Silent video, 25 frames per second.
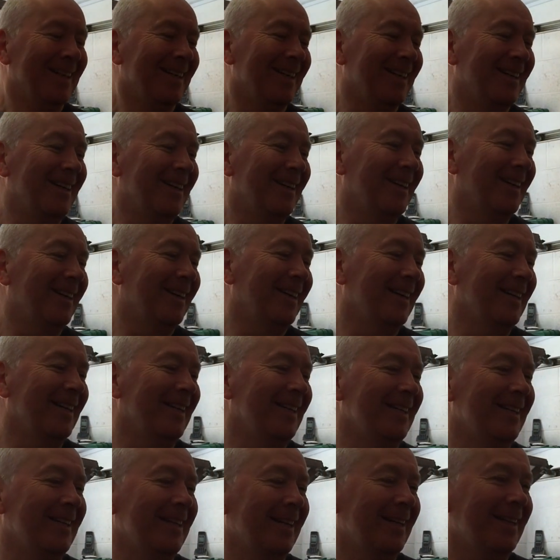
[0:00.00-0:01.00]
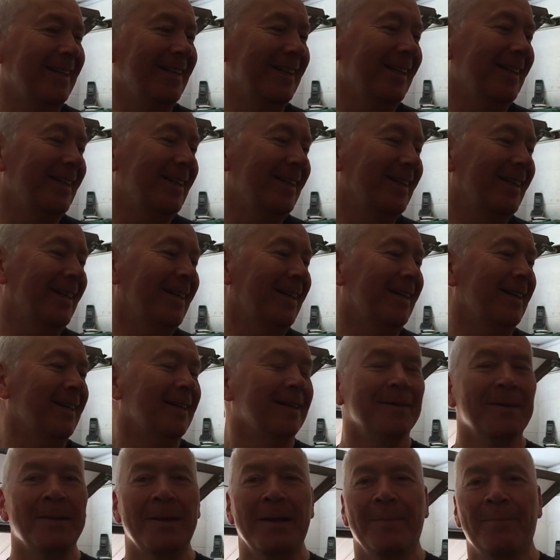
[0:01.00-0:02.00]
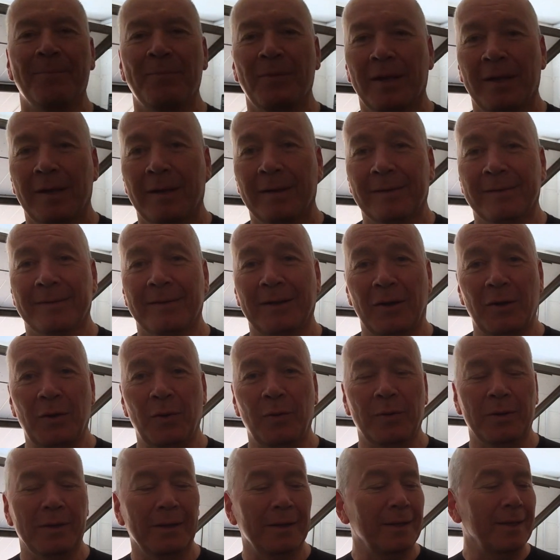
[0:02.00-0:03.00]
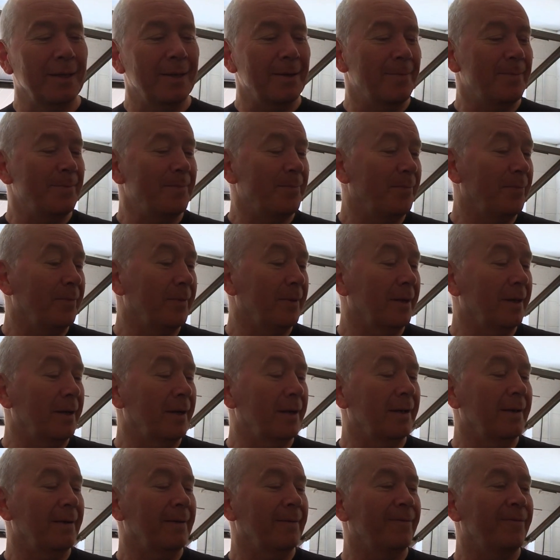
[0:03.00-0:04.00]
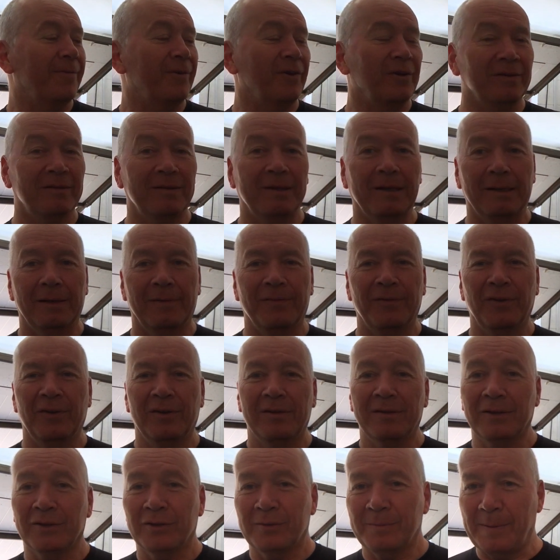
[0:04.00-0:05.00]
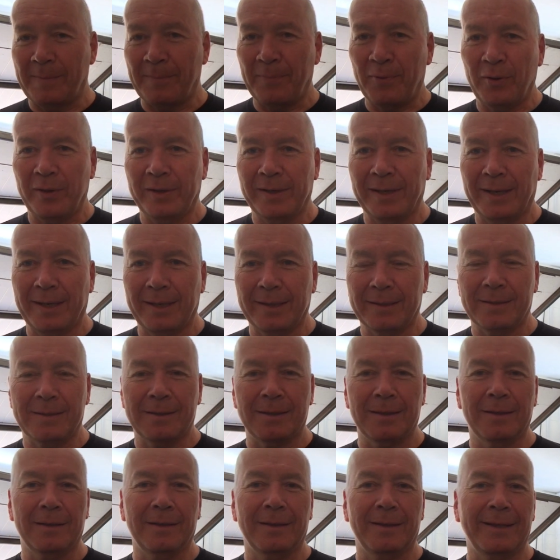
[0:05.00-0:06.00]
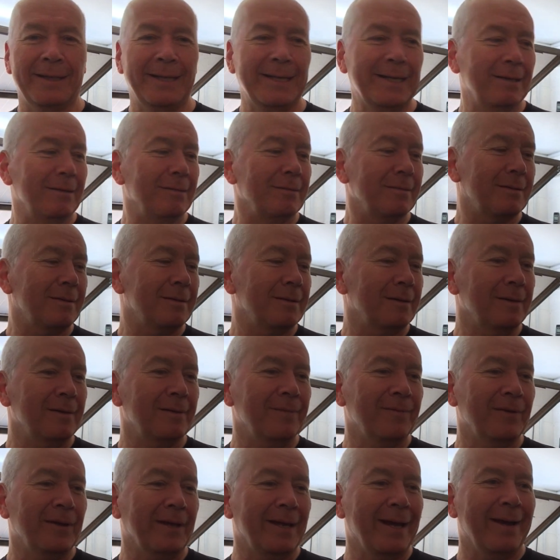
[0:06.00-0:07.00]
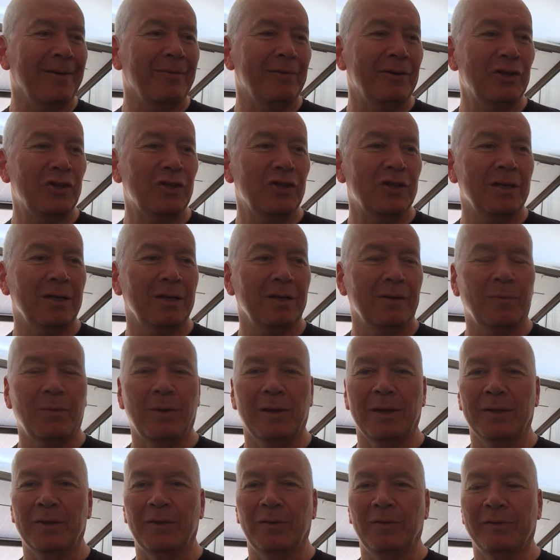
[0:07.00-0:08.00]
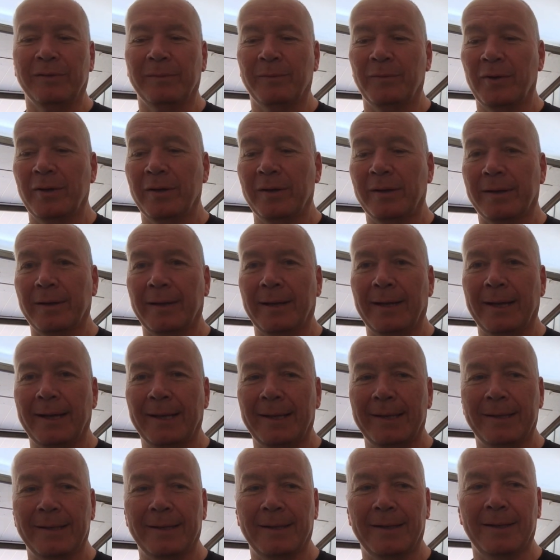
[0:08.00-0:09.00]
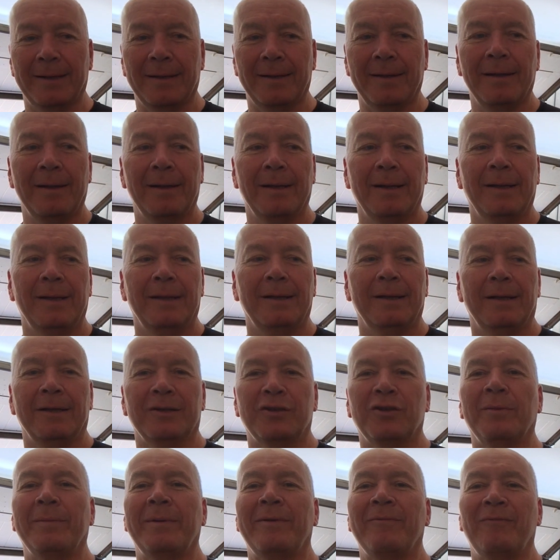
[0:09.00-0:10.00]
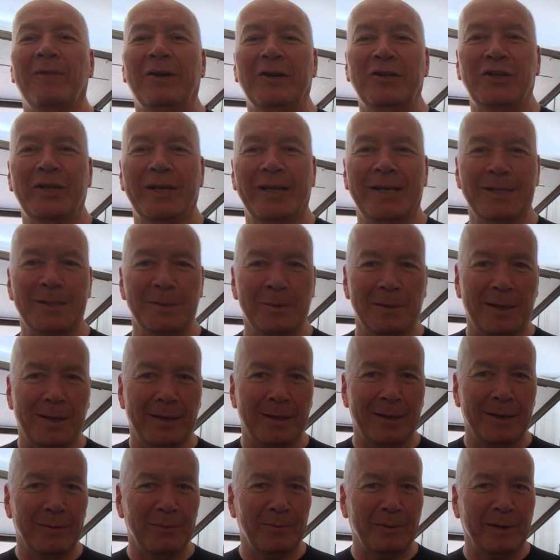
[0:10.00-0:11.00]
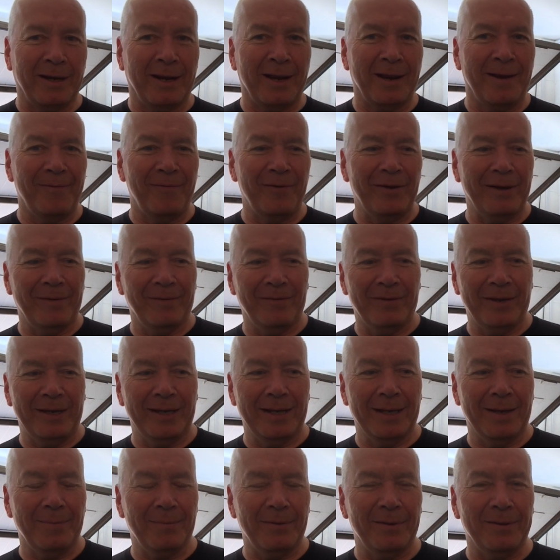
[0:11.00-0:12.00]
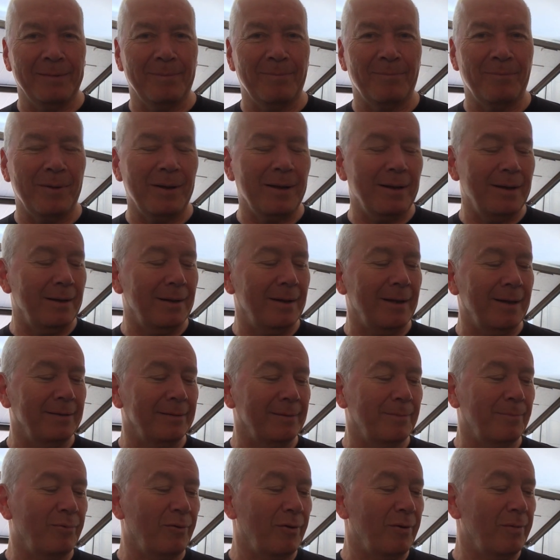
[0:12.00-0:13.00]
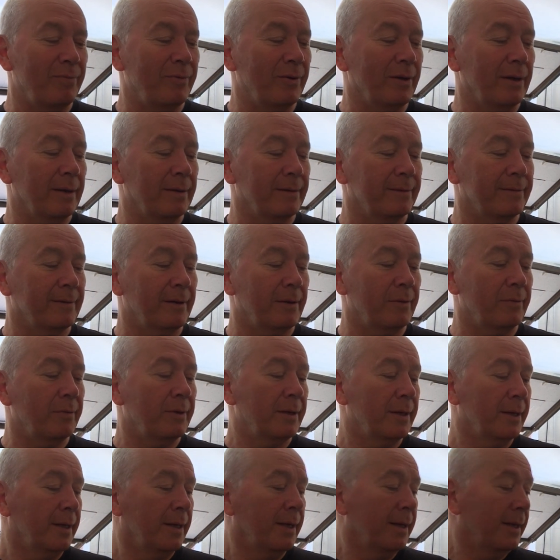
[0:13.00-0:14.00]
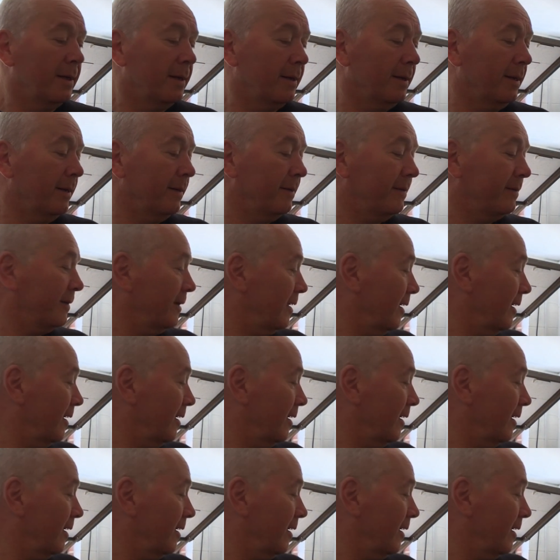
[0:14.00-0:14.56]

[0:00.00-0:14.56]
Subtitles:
Oh, yeah. So first things first, I should be putting that out of the garage while I do some work, and I shan't be rushing into anything. I should be covering everything up as appropriate. So let's